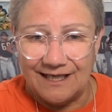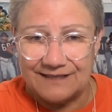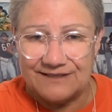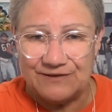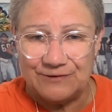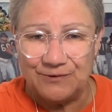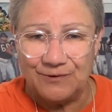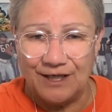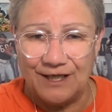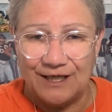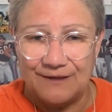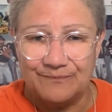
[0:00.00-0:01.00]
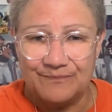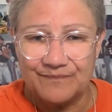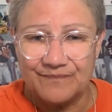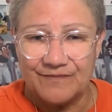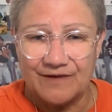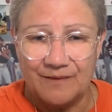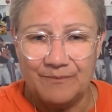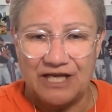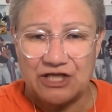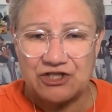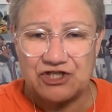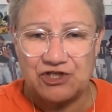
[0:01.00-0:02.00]
To
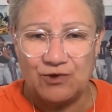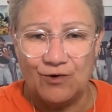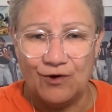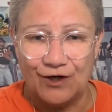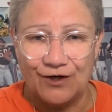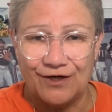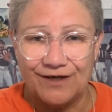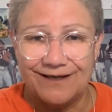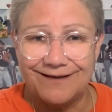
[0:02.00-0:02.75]
make sure